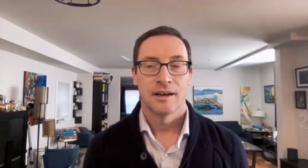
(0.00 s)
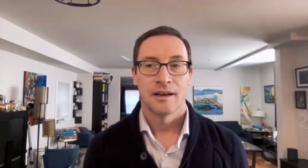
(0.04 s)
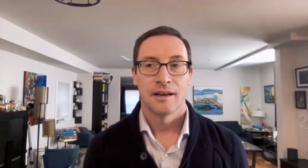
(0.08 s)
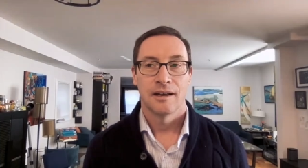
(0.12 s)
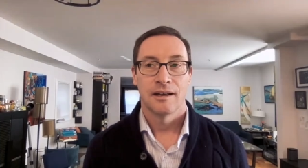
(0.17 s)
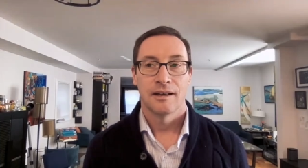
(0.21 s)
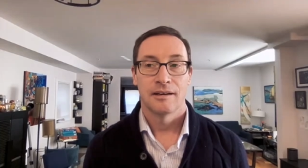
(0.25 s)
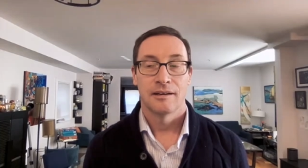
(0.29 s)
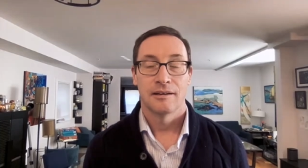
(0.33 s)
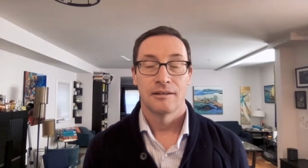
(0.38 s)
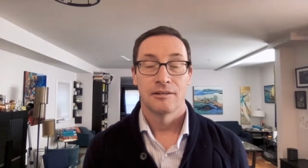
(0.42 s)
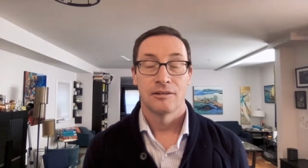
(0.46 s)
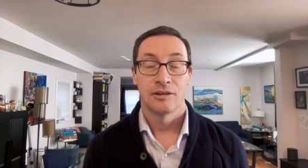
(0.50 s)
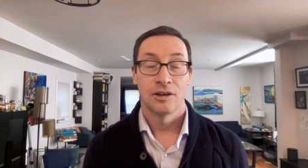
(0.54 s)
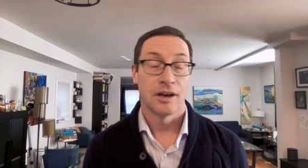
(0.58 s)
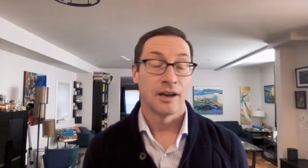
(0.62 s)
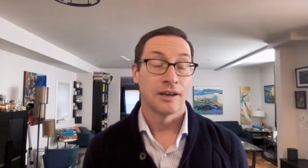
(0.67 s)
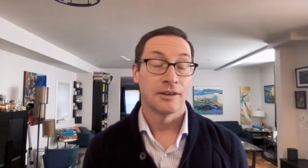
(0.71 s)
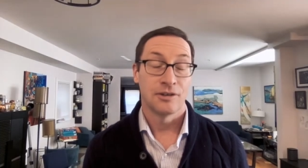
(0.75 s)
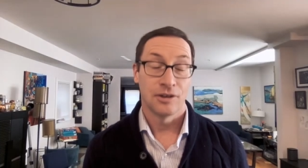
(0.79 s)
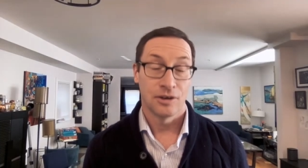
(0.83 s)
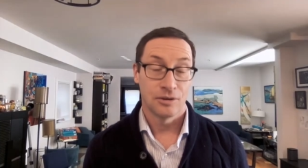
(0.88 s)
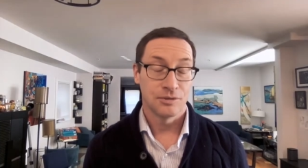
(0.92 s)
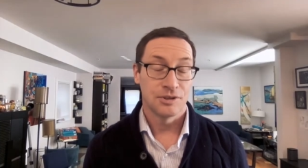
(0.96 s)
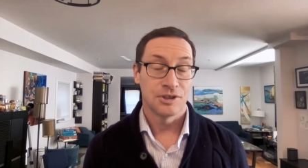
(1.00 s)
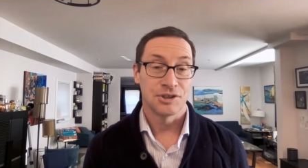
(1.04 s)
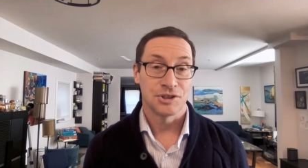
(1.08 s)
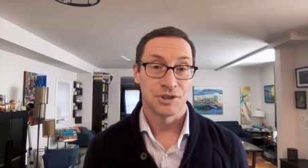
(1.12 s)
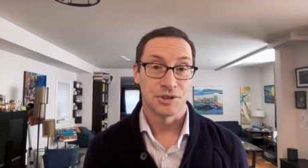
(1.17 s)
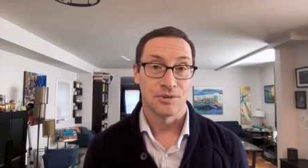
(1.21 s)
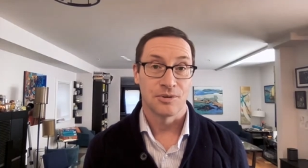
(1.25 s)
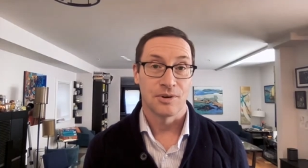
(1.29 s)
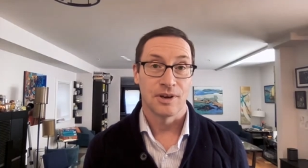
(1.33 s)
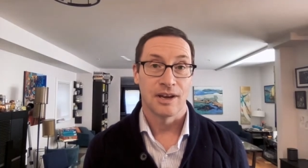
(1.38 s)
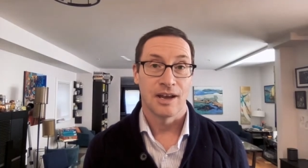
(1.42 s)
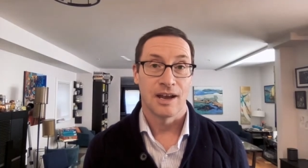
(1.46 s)
Uh, no, I don't
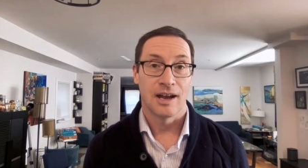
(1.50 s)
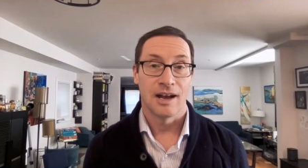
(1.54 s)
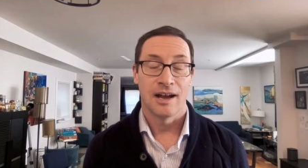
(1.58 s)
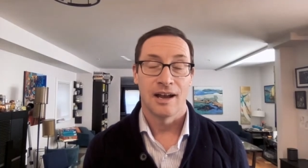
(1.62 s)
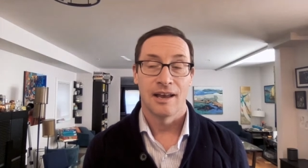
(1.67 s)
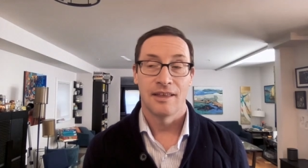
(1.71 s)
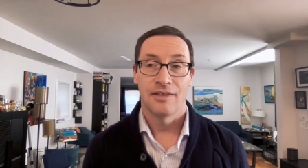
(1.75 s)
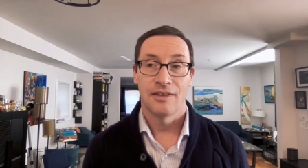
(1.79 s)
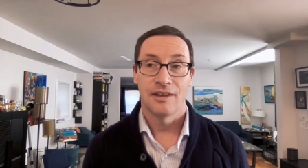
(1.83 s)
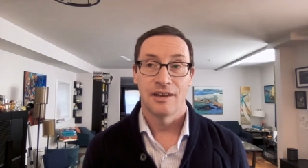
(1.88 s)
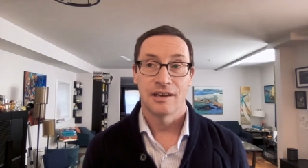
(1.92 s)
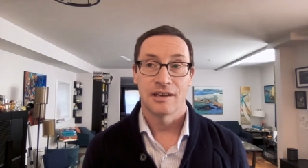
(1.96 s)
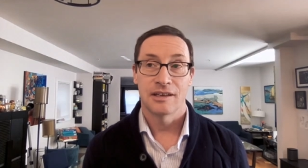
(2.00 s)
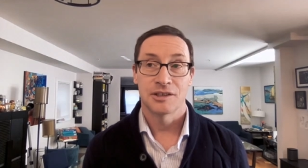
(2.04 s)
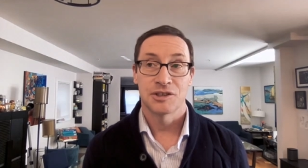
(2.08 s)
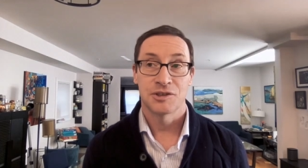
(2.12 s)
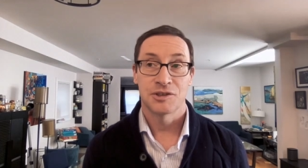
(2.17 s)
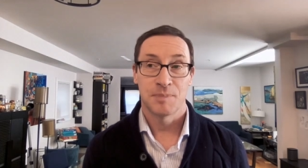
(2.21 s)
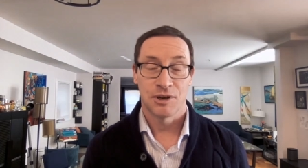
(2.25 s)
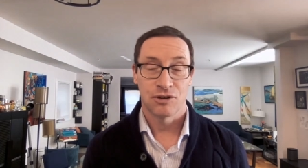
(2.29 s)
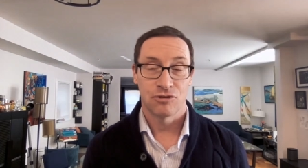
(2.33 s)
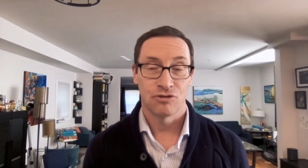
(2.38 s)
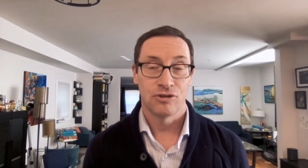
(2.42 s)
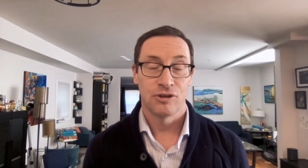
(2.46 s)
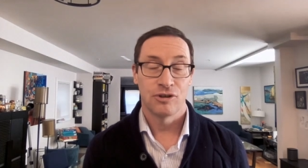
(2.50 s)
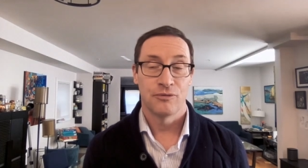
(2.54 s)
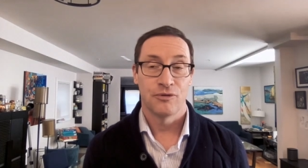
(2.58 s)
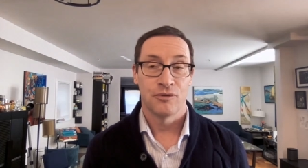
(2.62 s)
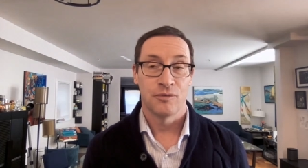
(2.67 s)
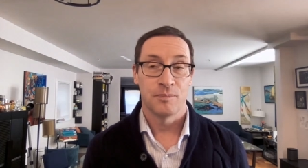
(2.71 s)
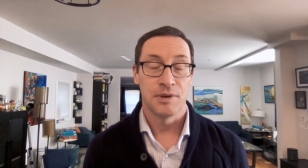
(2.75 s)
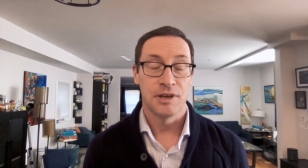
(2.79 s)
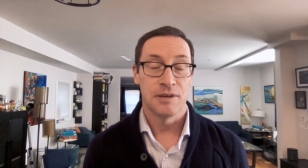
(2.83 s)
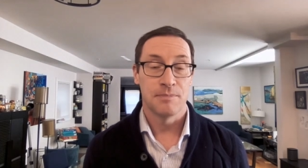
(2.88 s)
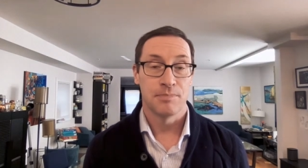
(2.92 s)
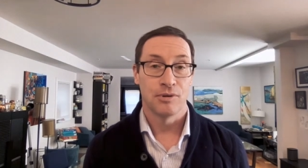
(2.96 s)
disagree. I think, especially
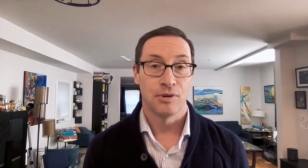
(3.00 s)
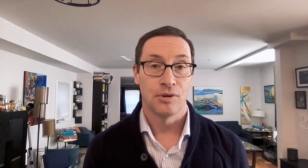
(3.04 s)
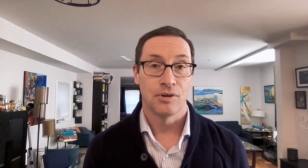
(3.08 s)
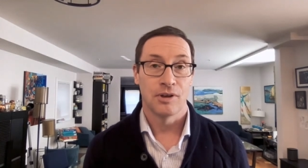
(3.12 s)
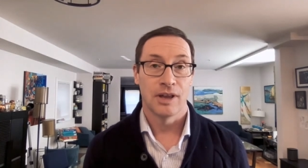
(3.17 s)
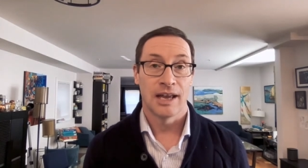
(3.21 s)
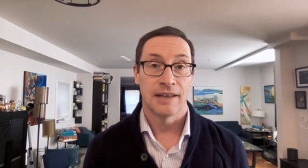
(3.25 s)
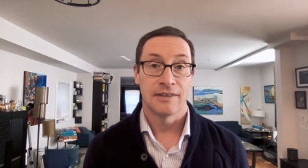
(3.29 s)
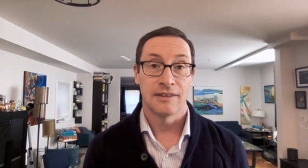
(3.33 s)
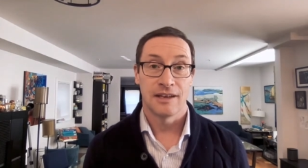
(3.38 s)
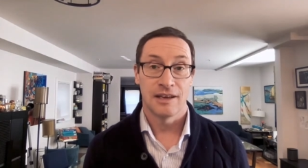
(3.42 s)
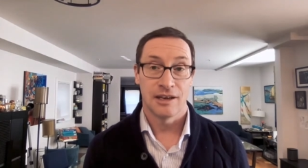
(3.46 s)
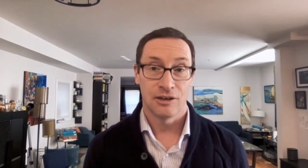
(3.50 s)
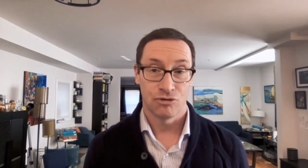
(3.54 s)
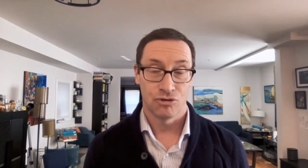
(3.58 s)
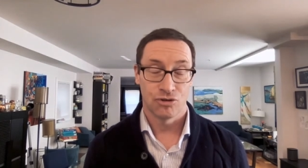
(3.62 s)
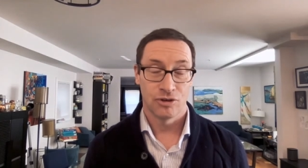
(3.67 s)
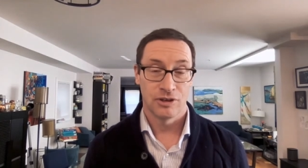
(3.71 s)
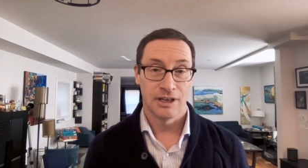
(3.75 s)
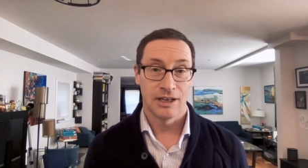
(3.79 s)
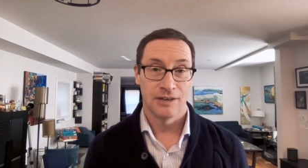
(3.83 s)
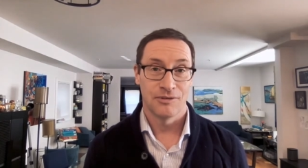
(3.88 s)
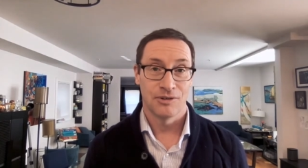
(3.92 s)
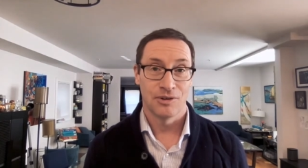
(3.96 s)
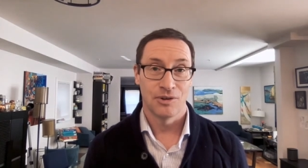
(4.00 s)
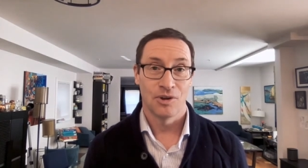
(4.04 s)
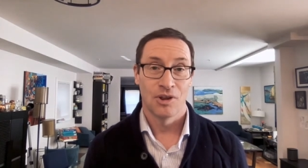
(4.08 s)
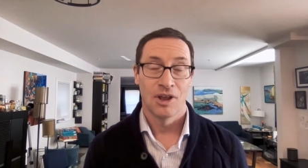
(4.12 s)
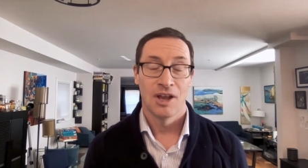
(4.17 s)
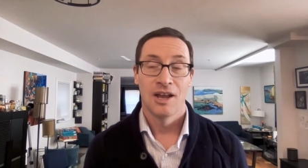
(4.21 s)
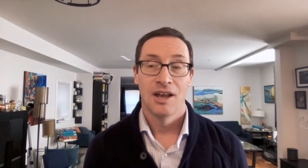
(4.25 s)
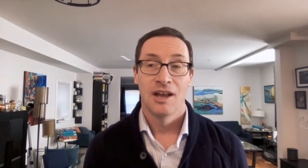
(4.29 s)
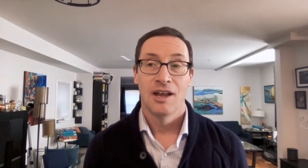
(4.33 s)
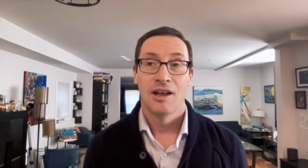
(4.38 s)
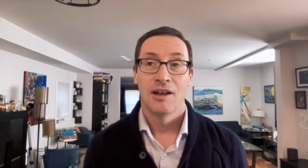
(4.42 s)
for people at the entry level,